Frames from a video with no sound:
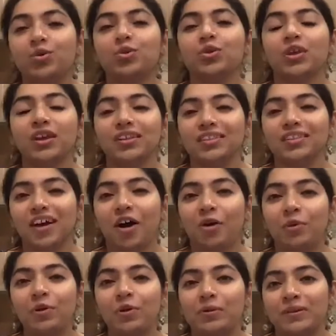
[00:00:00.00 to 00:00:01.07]
do you think
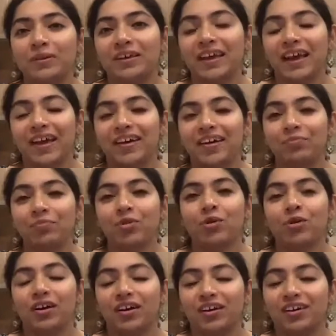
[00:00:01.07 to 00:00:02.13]
the government will be
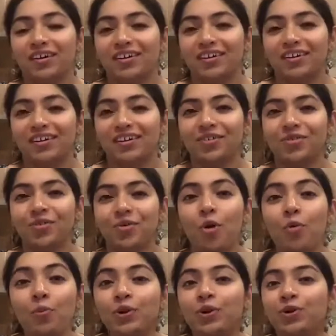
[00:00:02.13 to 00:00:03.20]
more
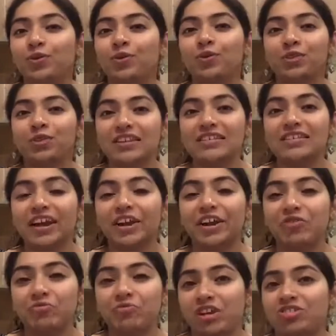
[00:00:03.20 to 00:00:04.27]
open to these
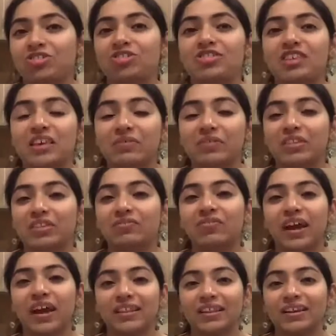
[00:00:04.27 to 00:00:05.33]
kind of measures, given the
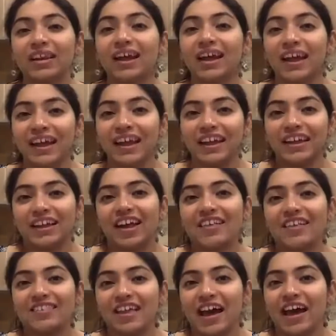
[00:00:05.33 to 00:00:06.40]
fact that it
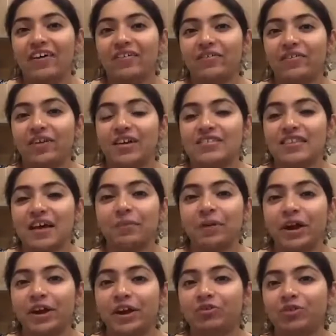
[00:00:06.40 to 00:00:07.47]
does have some
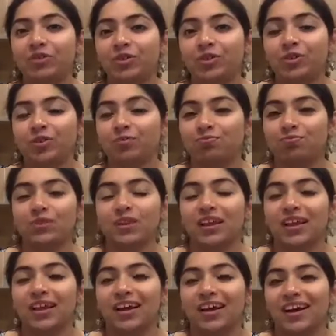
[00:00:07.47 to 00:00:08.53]
kind of
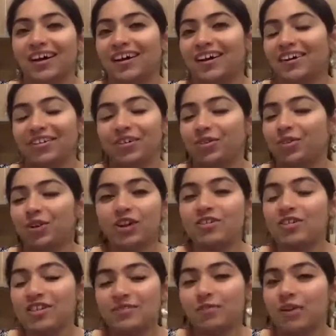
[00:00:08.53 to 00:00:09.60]

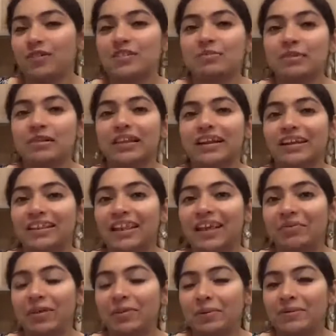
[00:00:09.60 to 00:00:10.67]
it's possible that
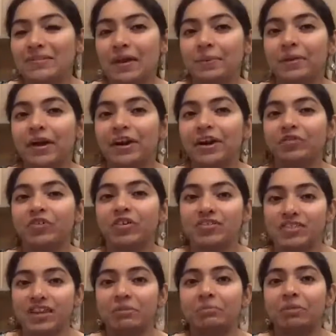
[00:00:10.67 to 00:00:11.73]
there may be some kind of a
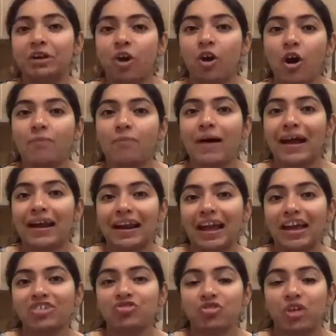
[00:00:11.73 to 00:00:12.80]
resentment or
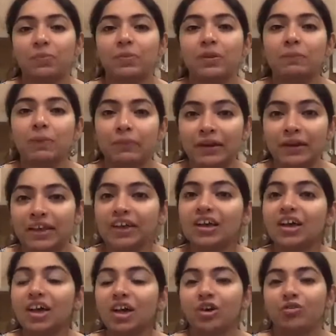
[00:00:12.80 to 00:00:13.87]
backlash from the public
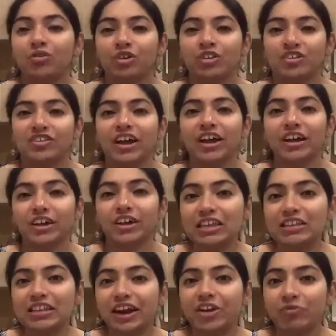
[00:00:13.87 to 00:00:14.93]
for these kind
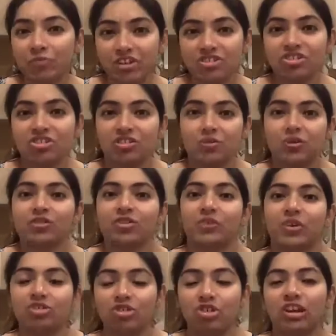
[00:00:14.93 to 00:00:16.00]
of measures, because
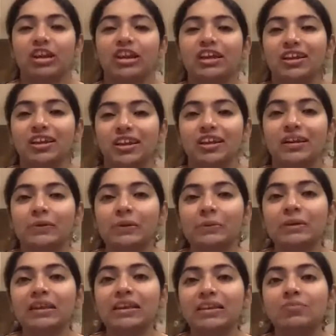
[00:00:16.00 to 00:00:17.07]
eventually it will
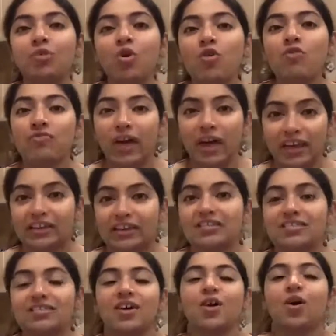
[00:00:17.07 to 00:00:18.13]
mean more
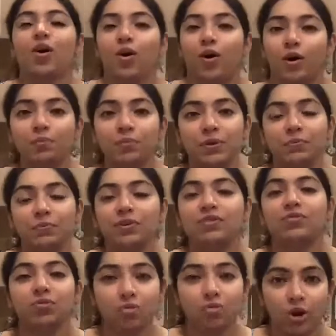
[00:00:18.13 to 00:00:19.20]
fines on people
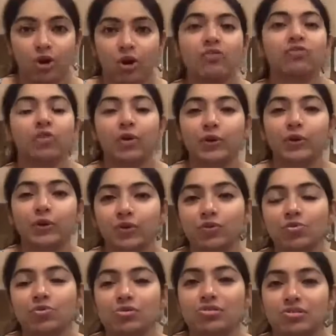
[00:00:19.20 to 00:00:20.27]
who are not following
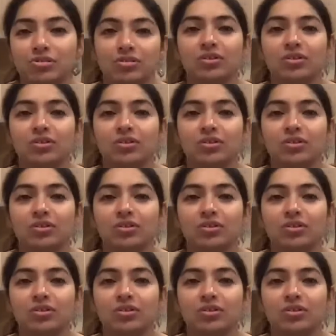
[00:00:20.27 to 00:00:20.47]
rules.